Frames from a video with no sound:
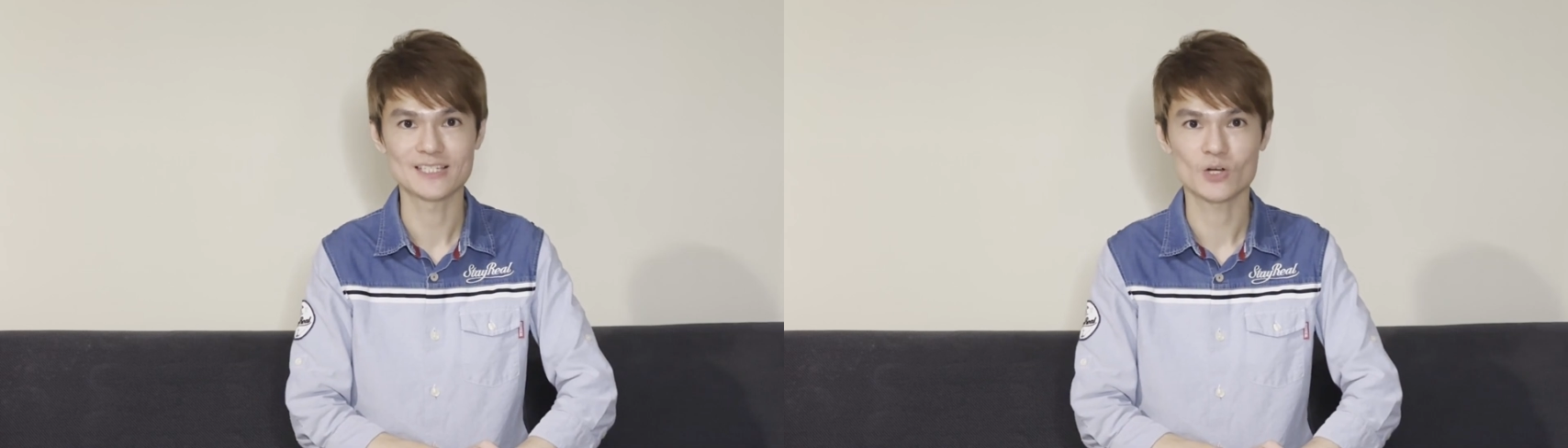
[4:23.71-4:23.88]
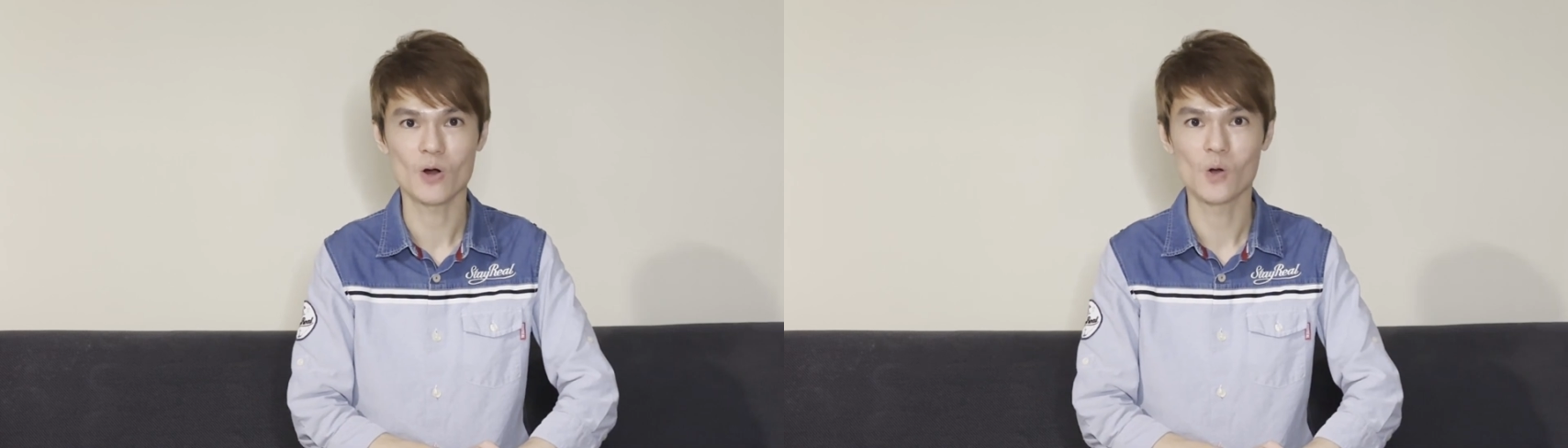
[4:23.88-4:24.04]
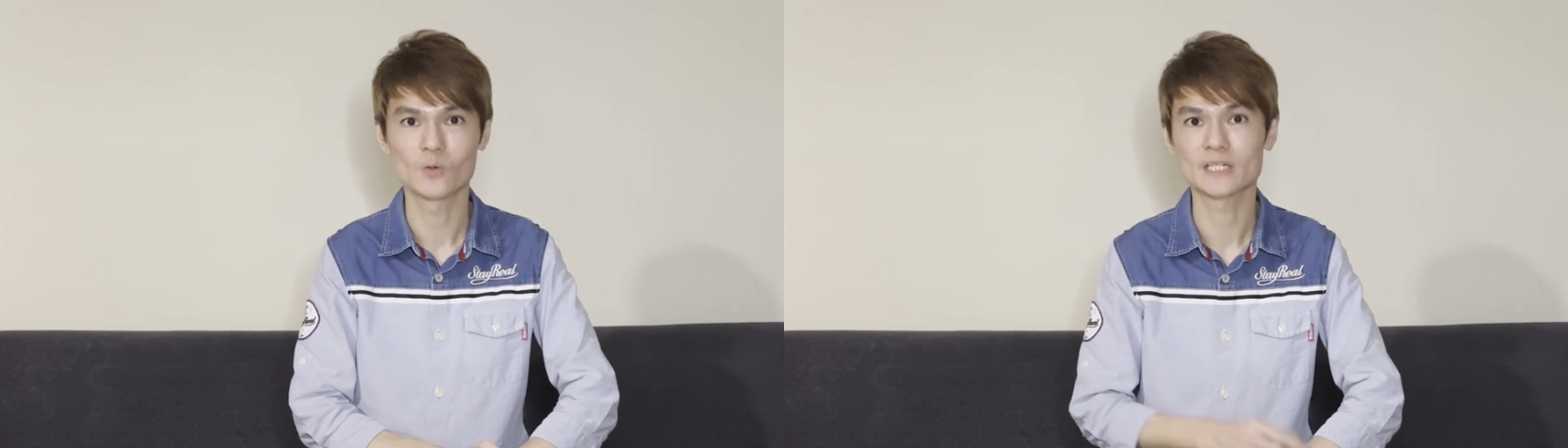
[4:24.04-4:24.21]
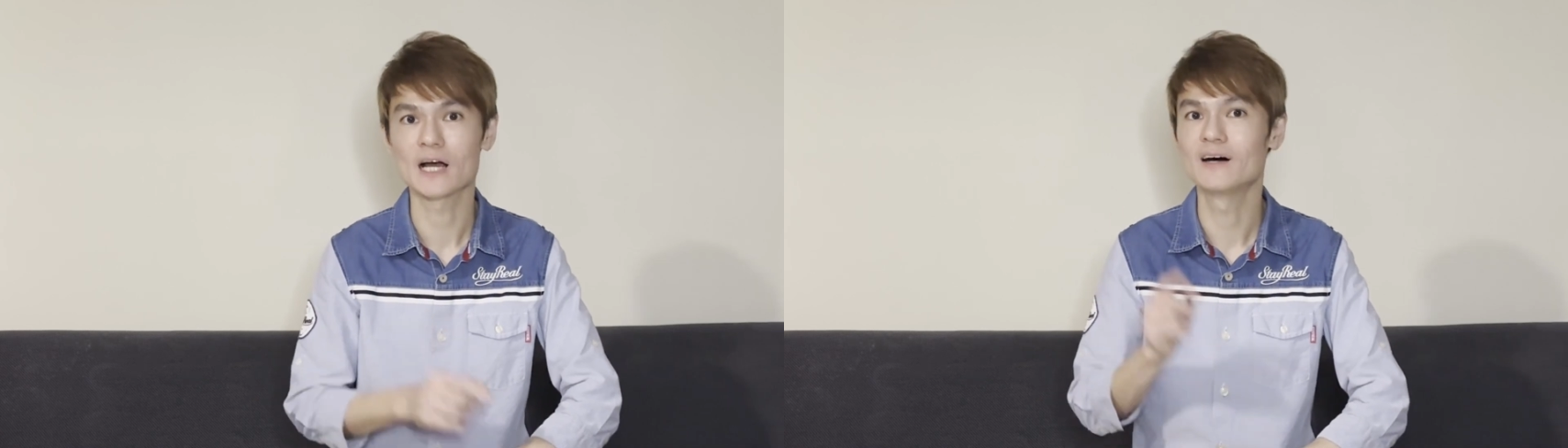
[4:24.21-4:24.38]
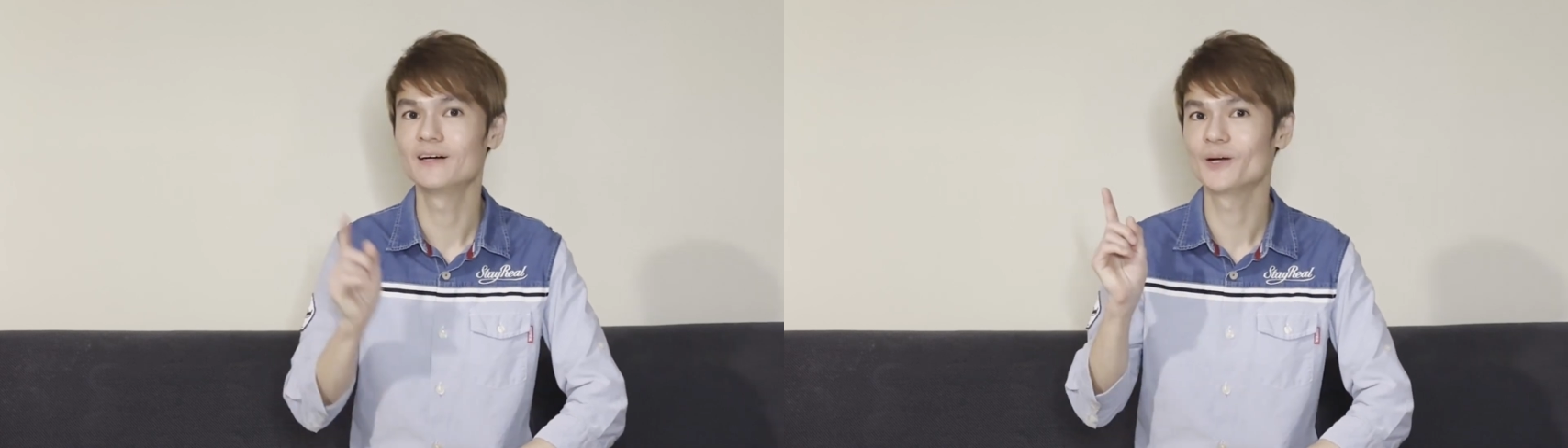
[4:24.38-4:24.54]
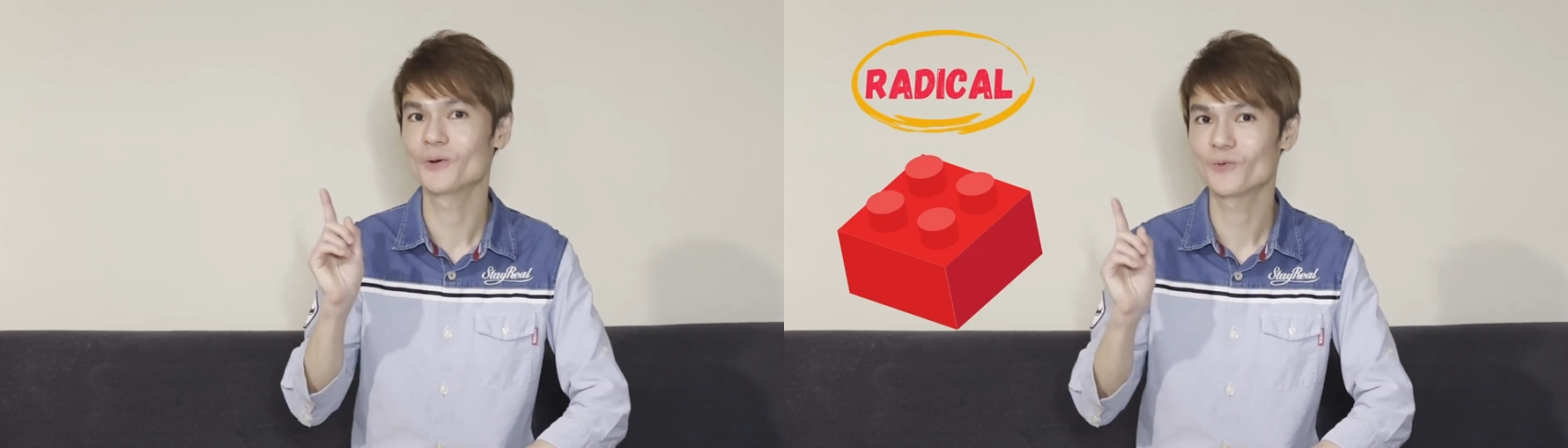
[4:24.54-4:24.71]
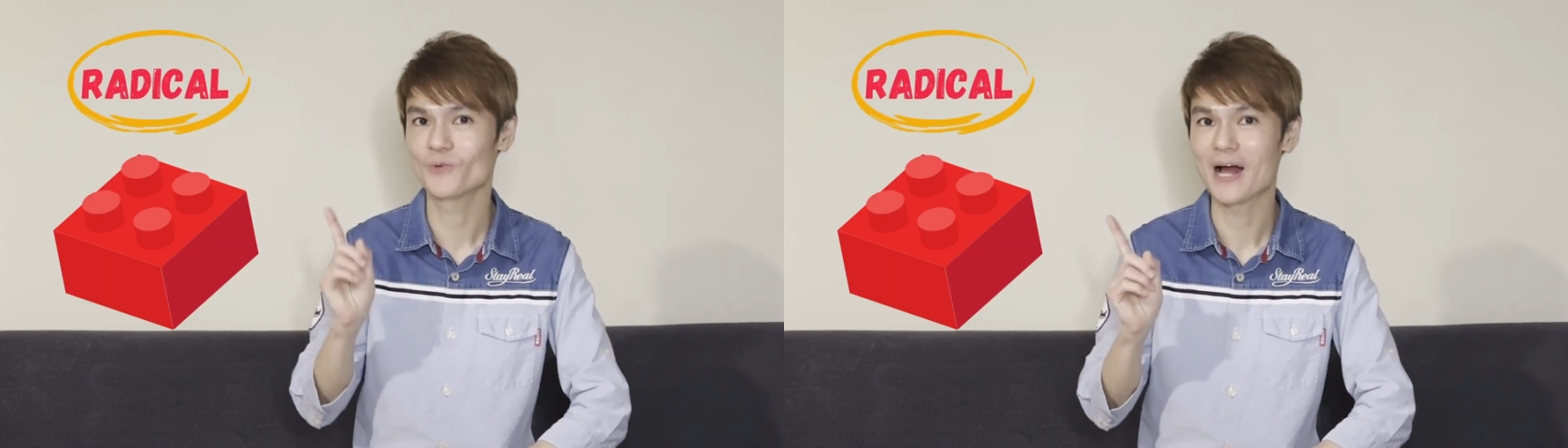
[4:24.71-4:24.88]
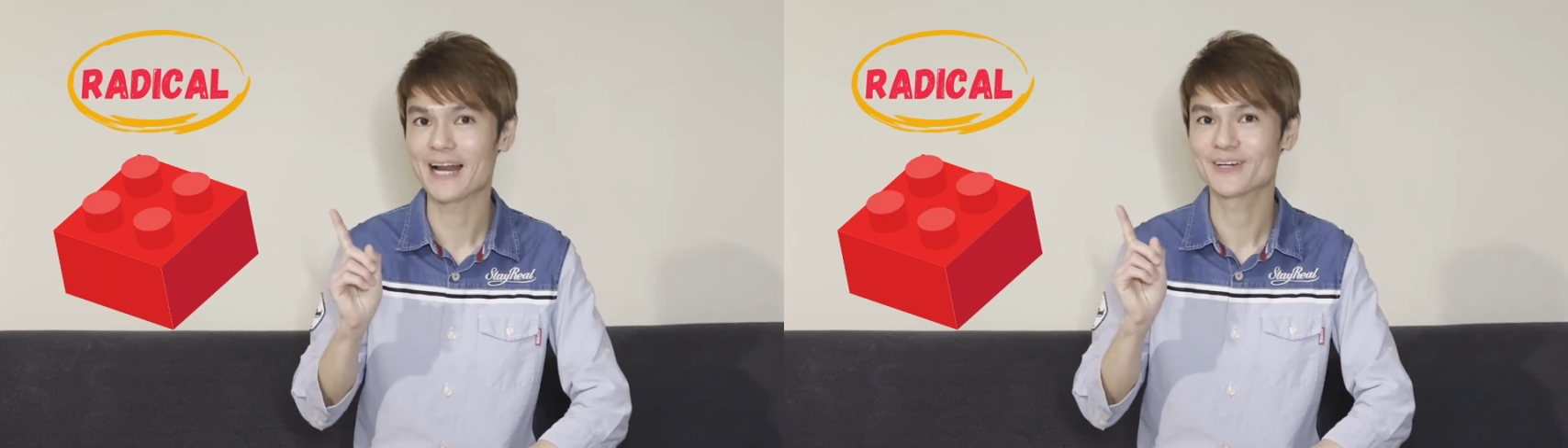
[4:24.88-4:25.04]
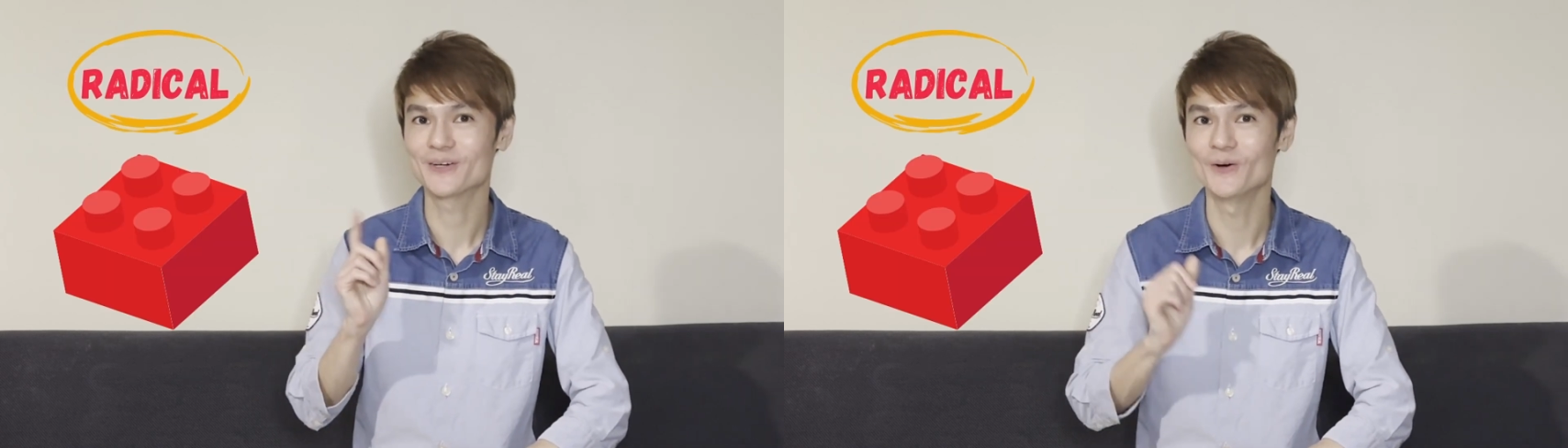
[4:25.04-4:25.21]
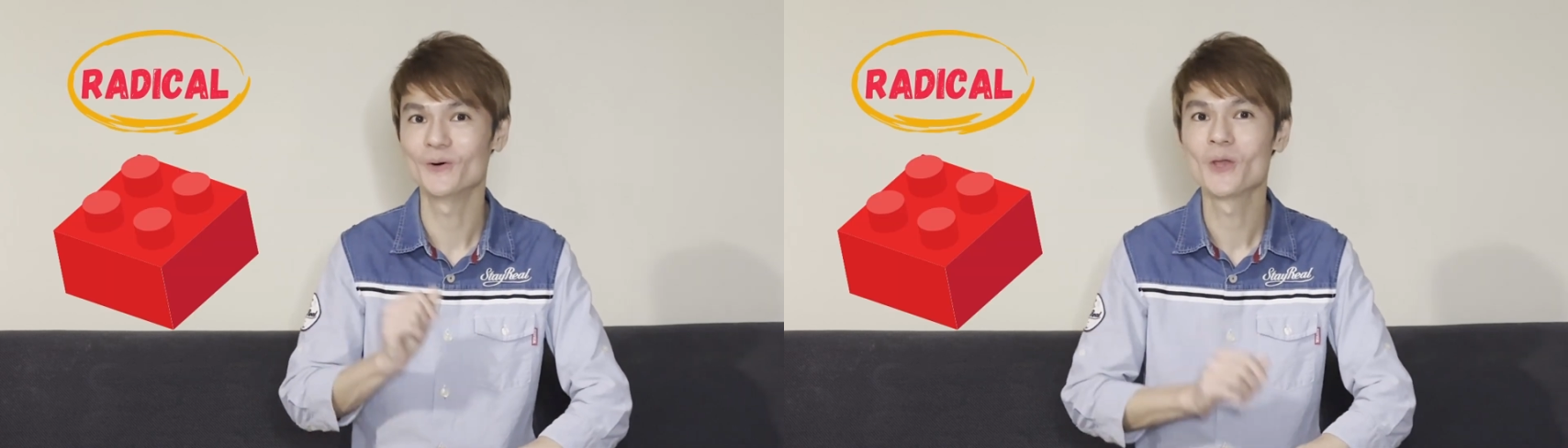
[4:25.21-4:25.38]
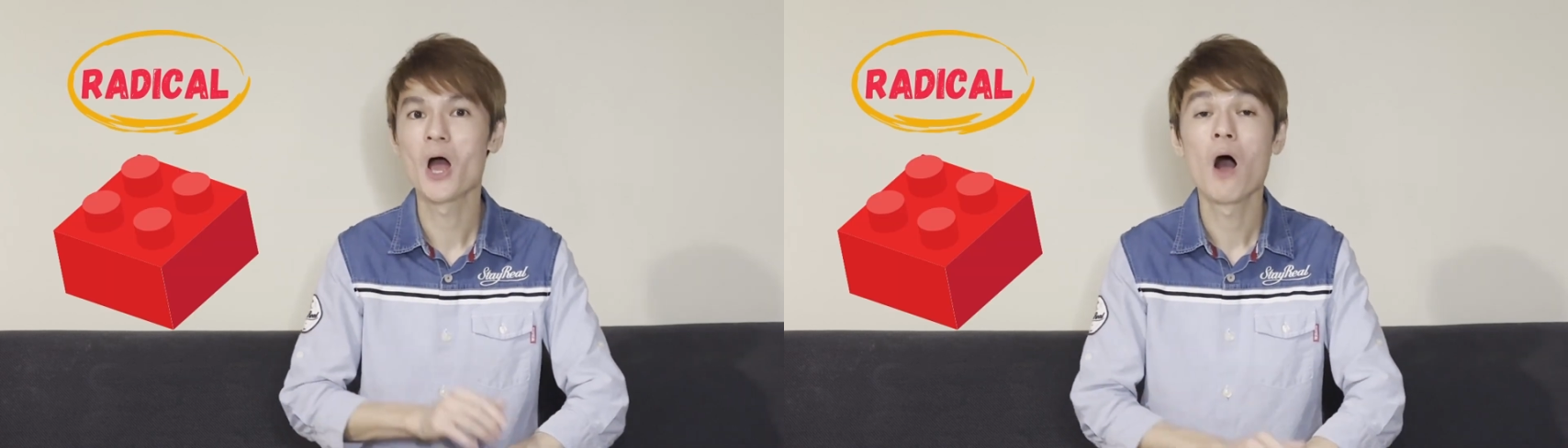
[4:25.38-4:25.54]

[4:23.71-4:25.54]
called a radical,